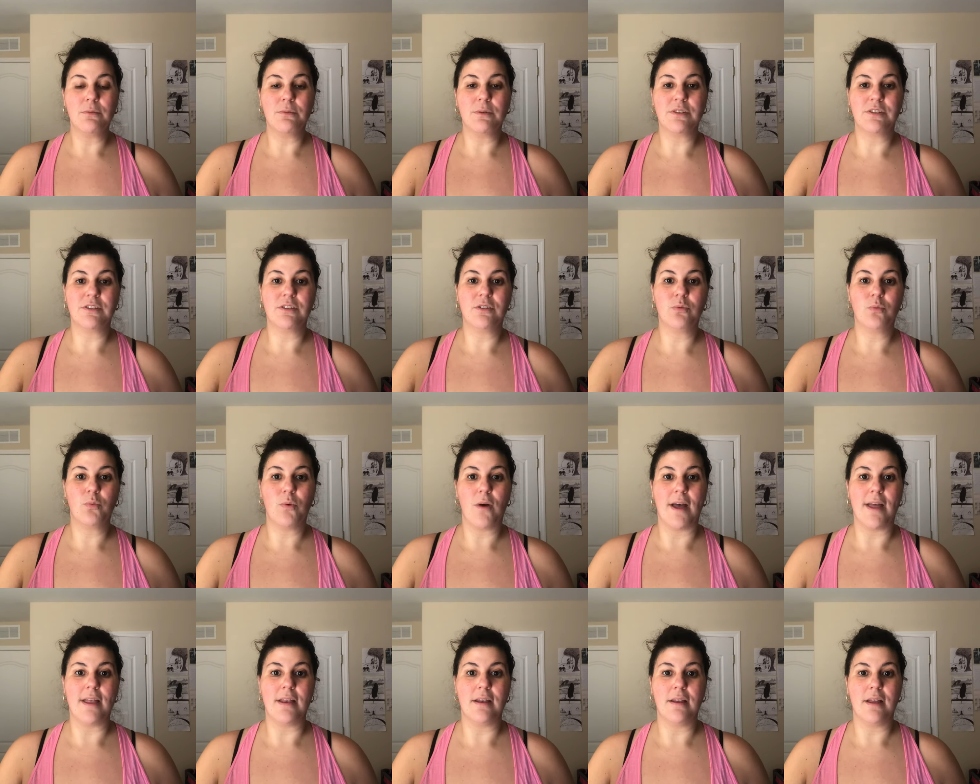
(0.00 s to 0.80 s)
which is
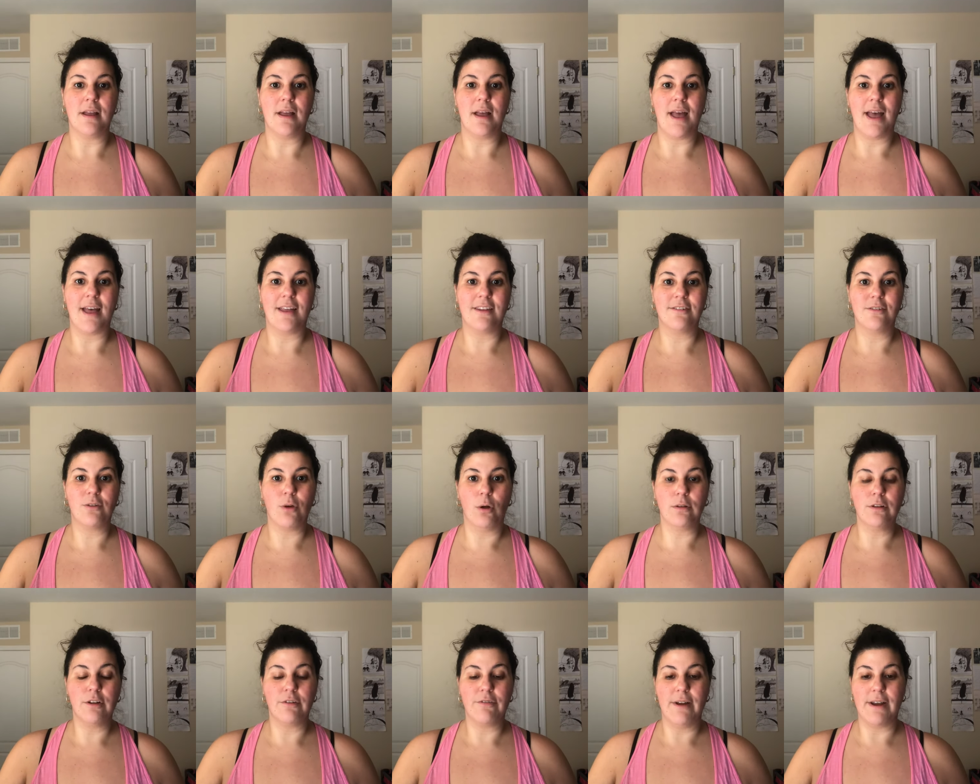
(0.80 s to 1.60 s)
what has
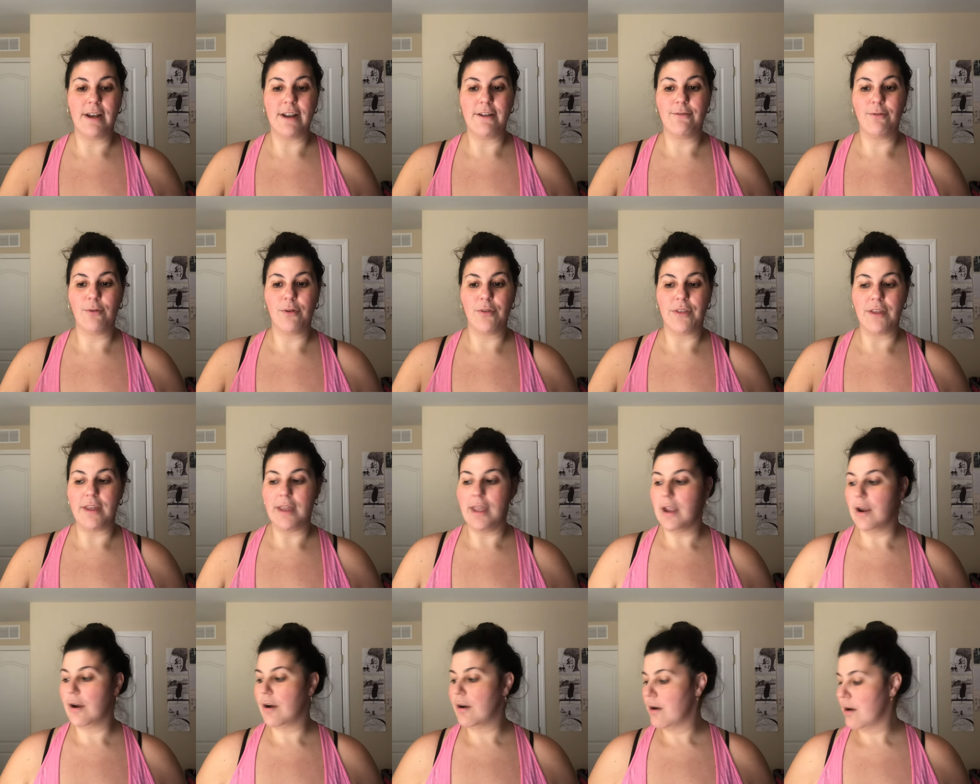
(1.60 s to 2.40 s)
sold already for the
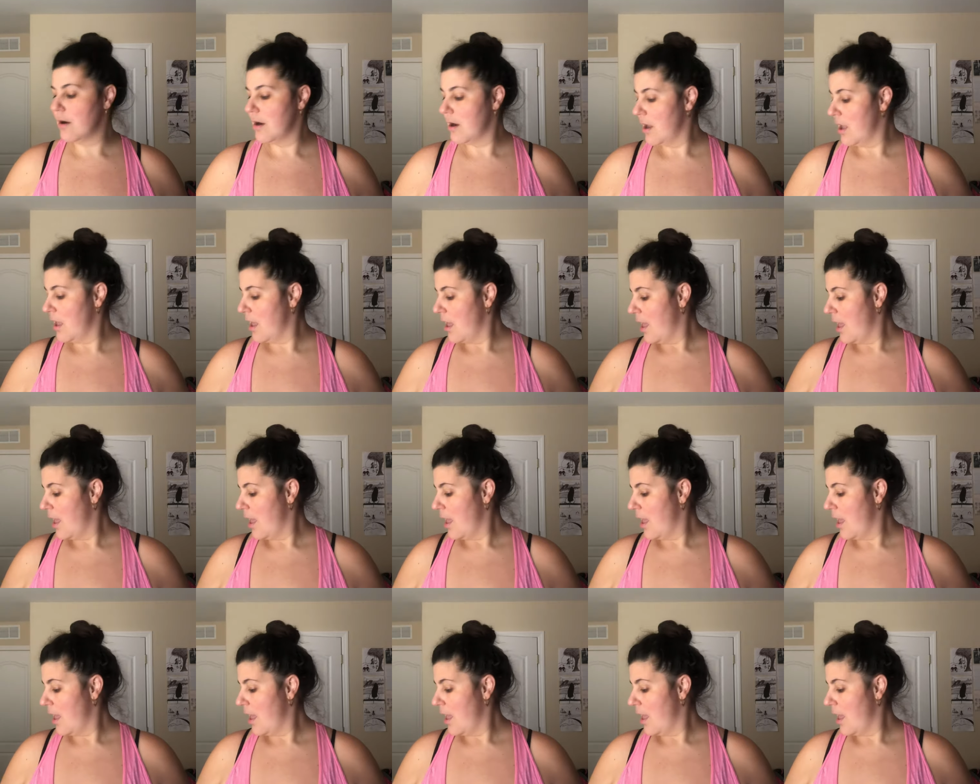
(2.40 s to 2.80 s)
year.